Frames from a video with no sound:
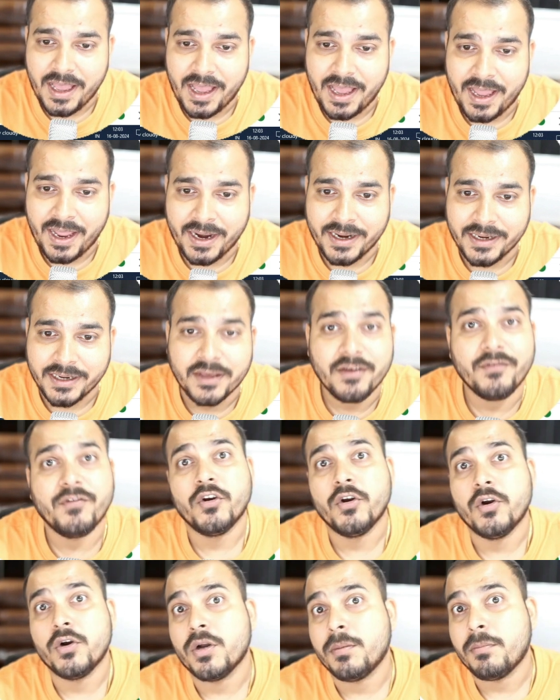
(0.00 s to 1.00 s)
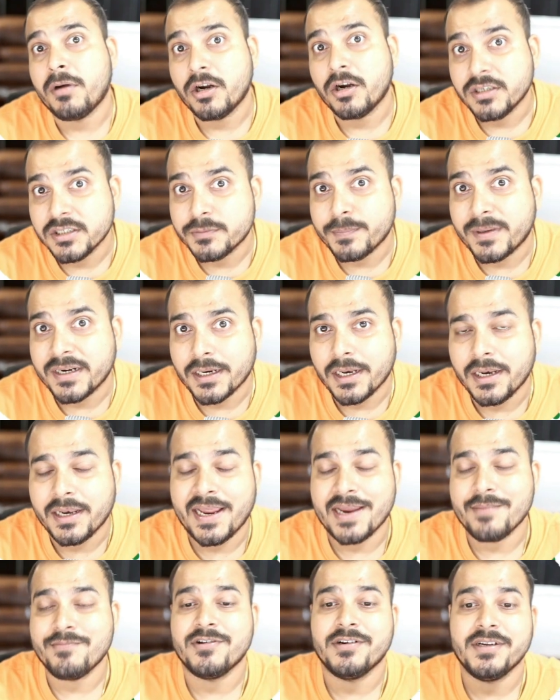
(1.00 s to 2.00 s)
And if you don't know about this particular
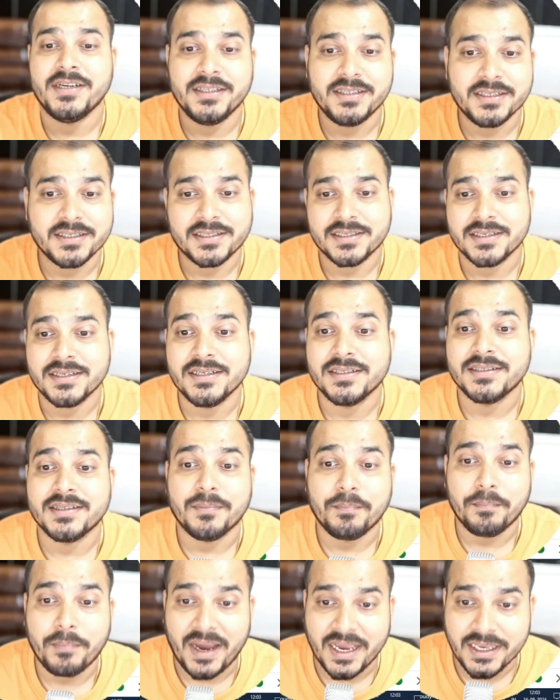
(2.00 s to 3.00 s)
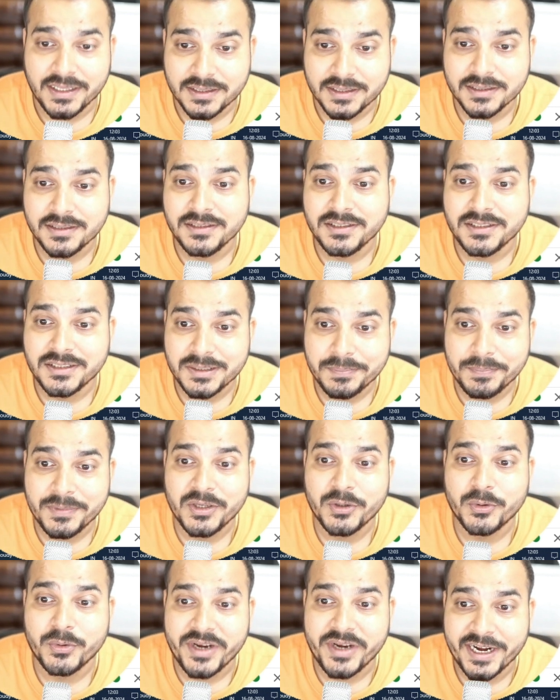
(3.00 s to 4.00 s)
library, this is a Python
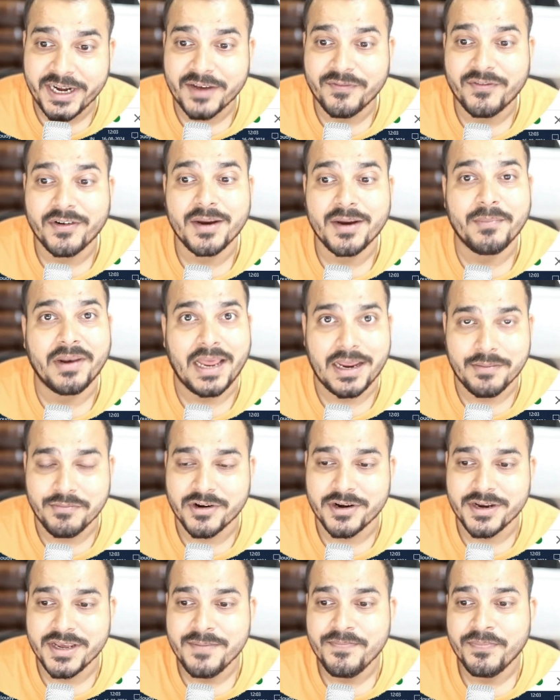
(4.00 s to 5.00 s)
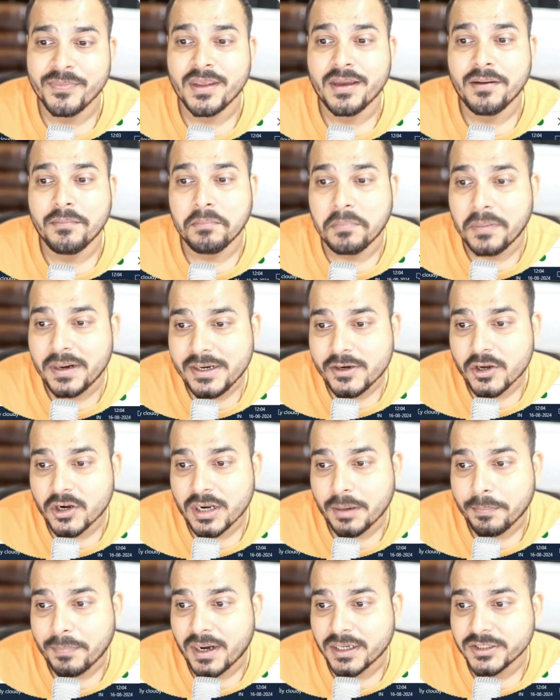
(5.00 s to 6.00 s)
GPU DataFrame library built
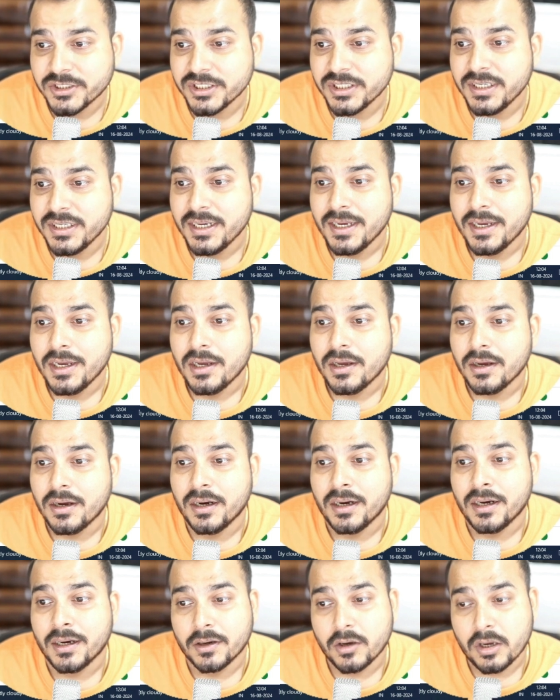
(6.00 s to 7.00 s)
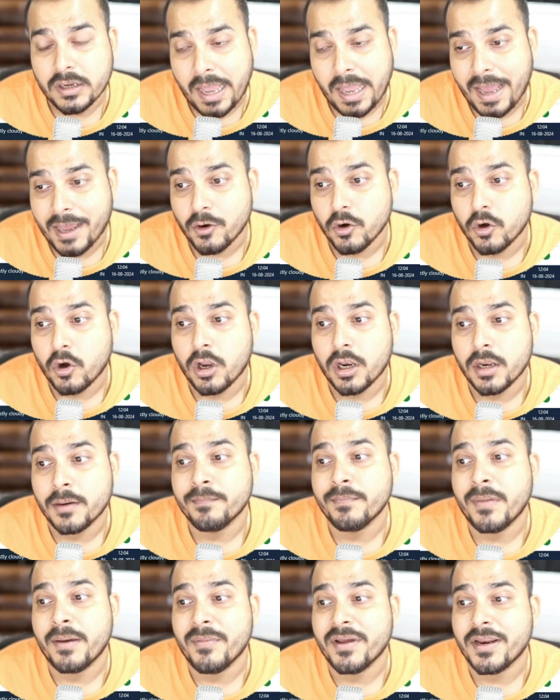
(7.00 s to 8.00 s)
on Apache Arrow
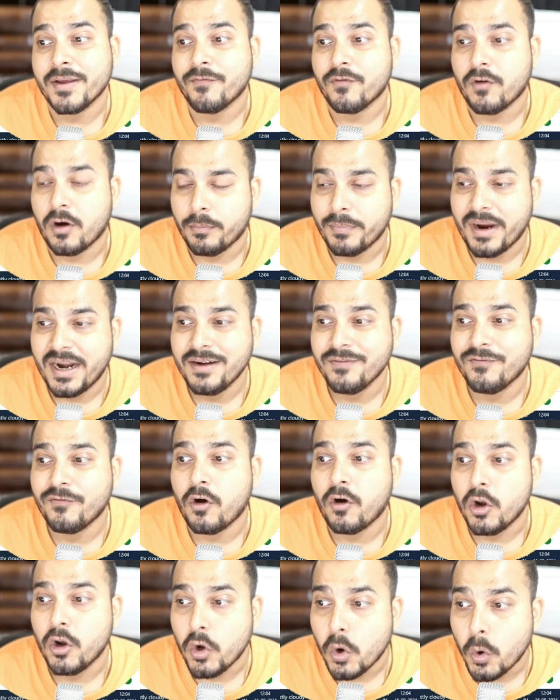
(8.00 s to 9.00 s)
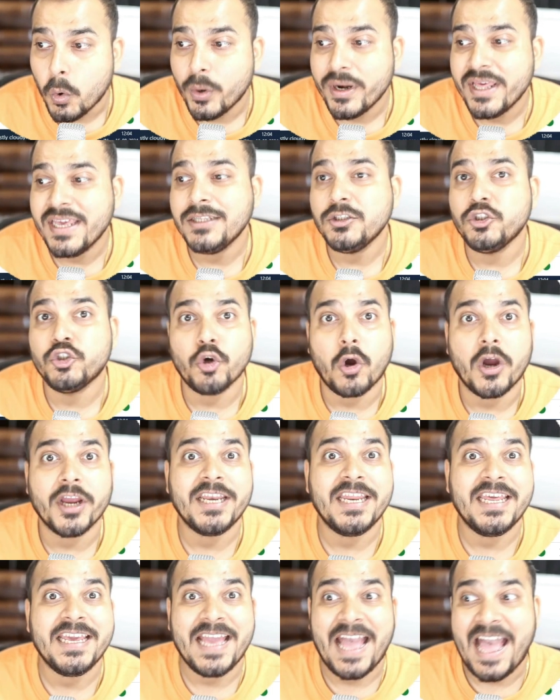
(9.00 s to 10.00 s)
column memory format for loading,
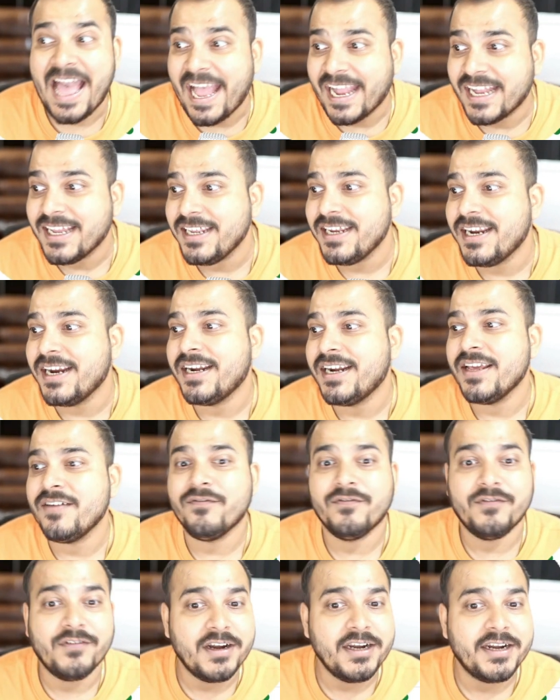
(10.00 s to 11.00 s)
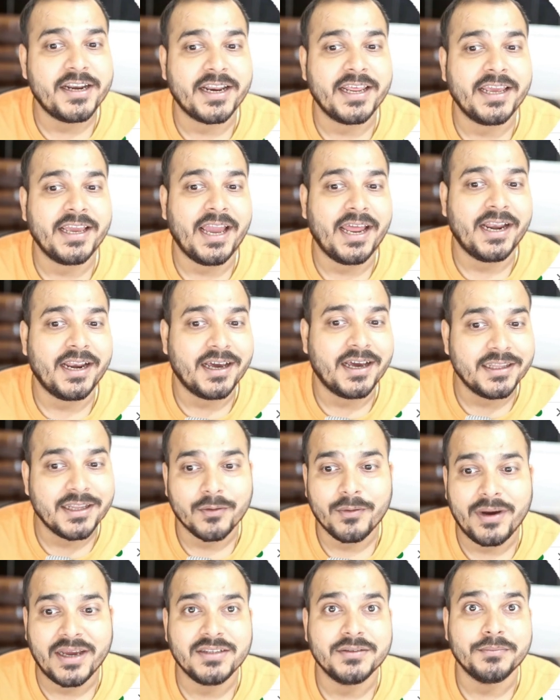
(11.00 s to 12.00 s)
joining, aggregating, filtering, and
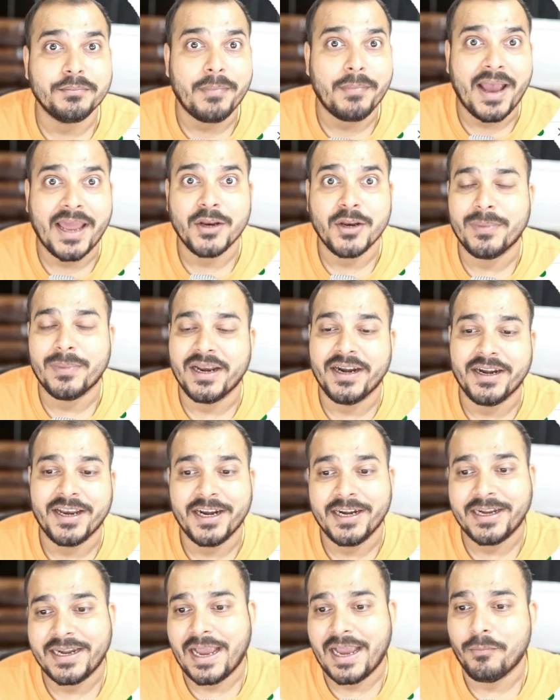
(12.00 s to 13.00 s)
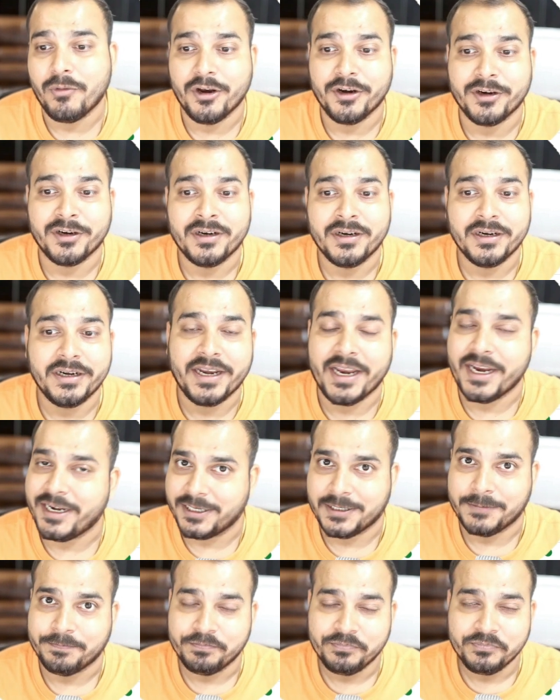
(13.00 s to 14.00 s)
otherwise manipulating tabular
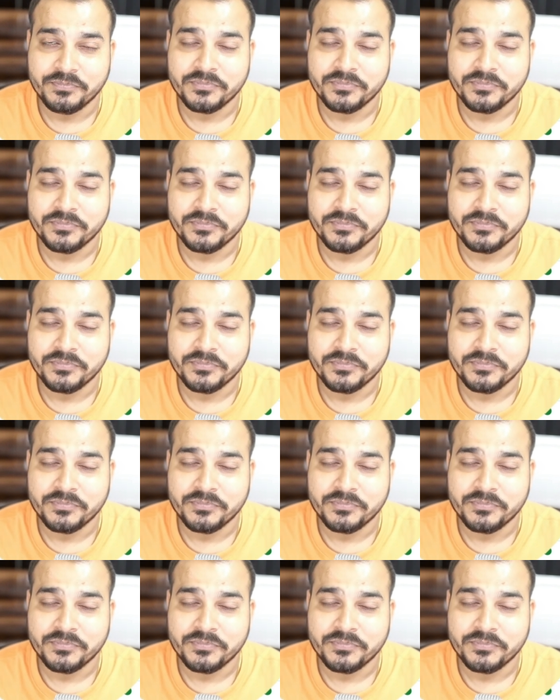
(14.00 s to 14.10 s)
data.